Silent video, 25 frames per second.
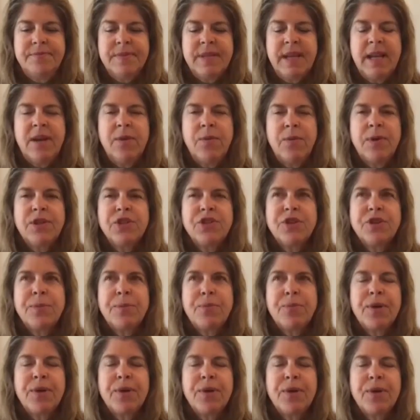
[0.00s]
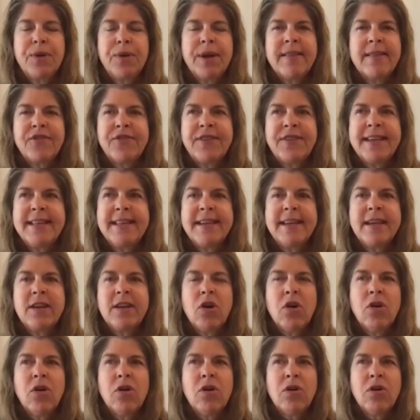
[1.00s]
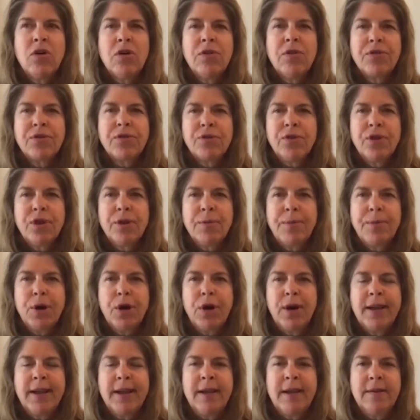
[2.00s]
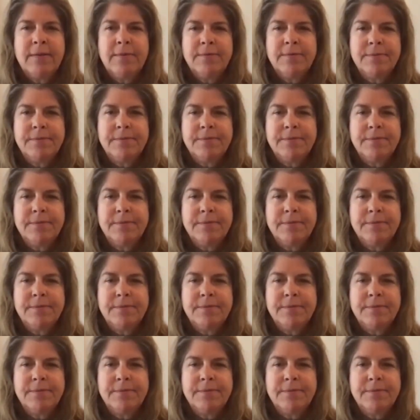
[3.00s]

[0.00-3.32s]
And I want you to bring that feeling all through your body,